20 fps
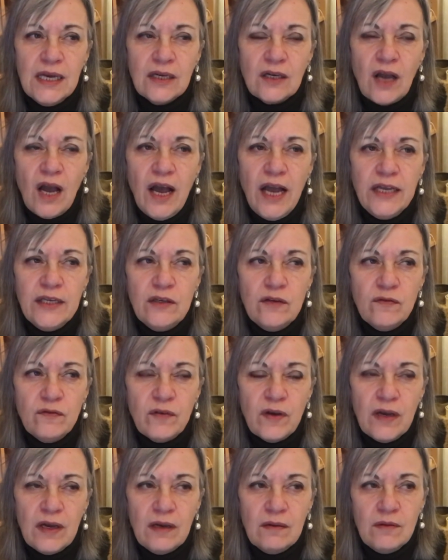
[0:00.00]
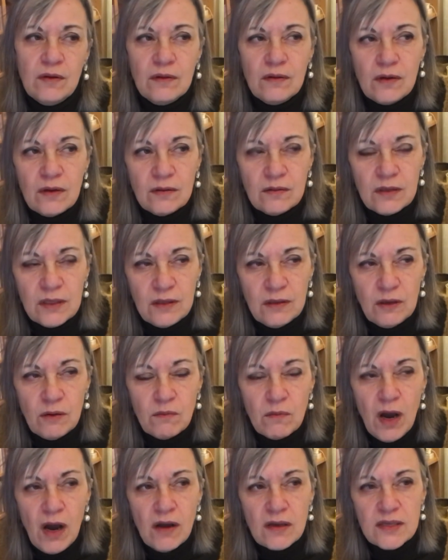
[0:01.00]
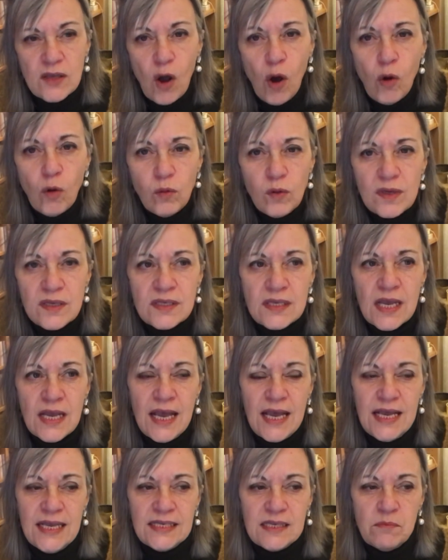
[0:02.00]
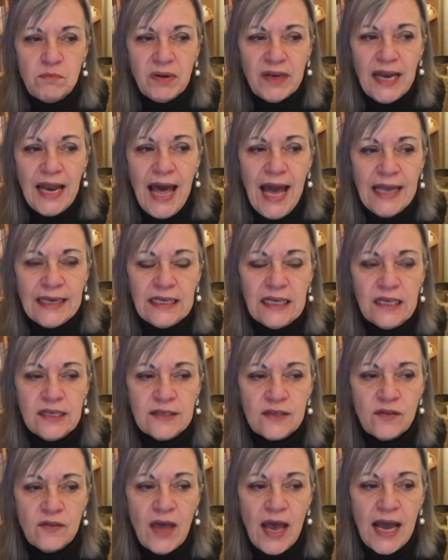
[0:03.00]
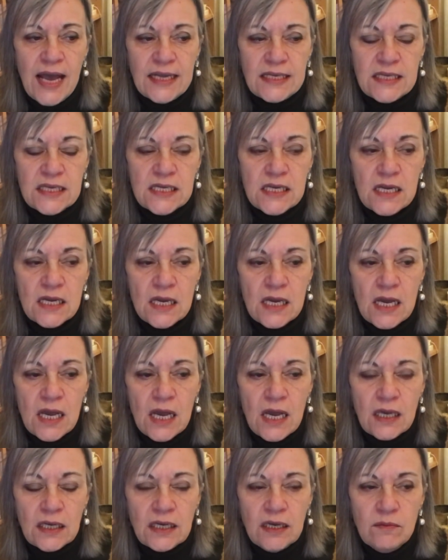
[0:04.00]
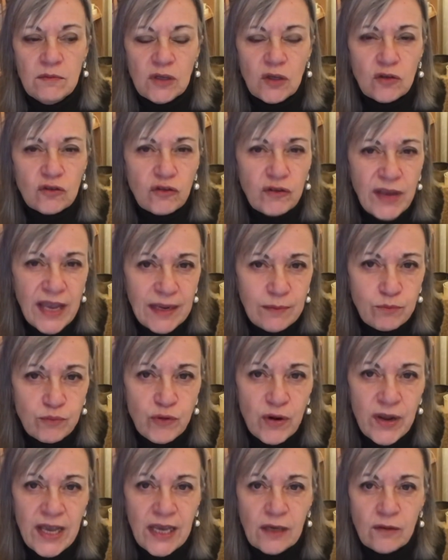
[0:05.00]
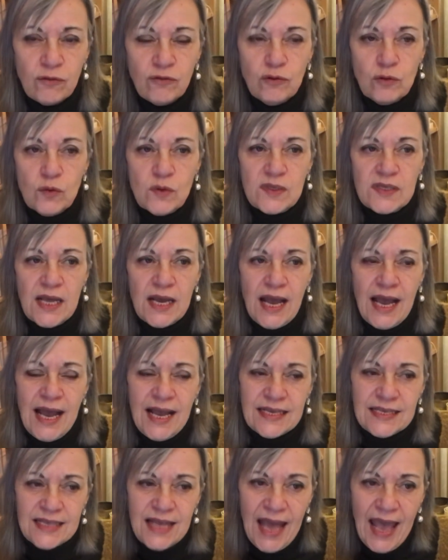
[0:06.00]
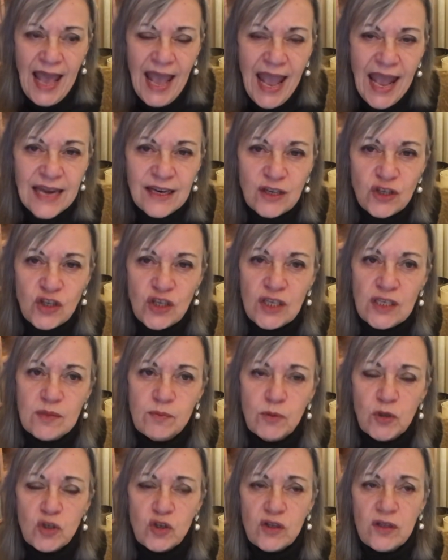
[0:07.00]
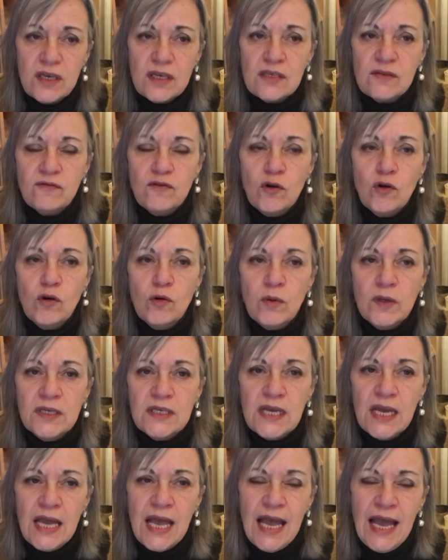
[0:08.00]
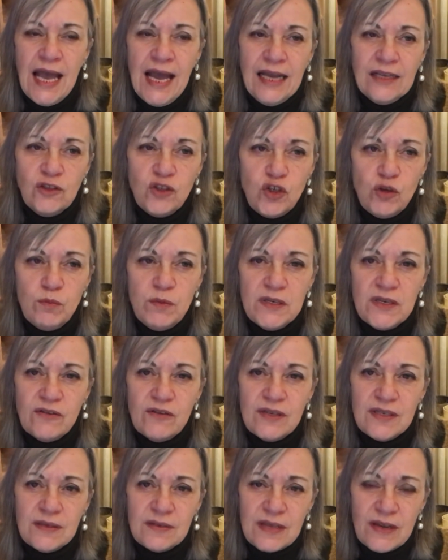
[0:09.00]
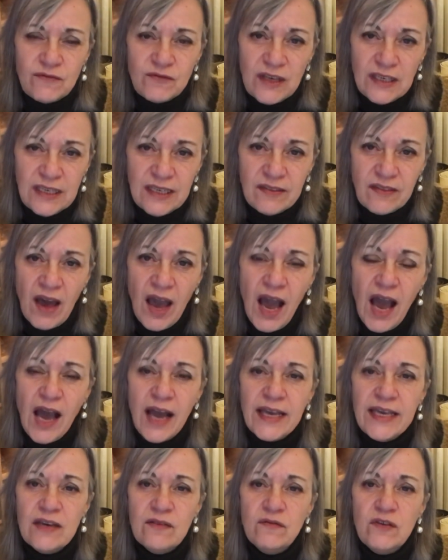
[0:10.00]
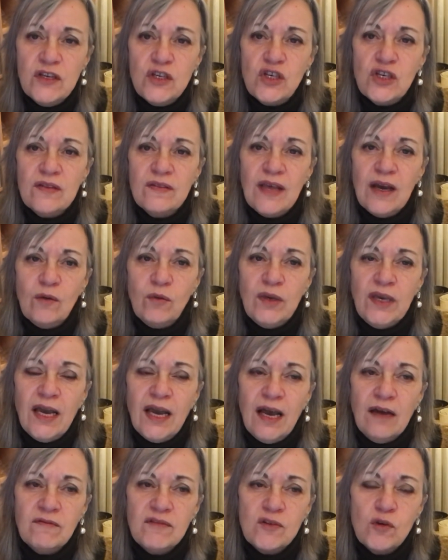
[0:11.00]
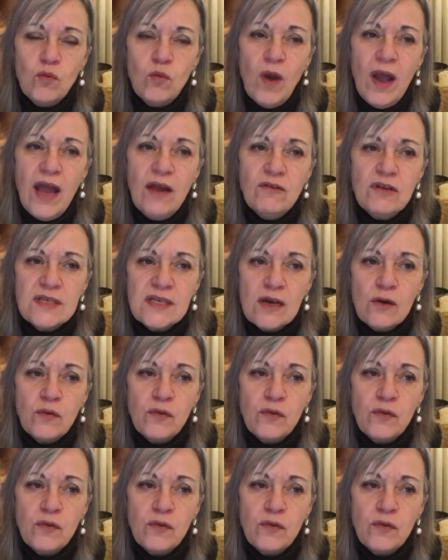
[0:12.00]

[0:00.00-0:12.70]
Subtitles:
kind of, you know, Mars always is a planet that can create breakthroughs, that has that energy to push things forward. And Jupiter is definitely the higher vision that we have. So where is our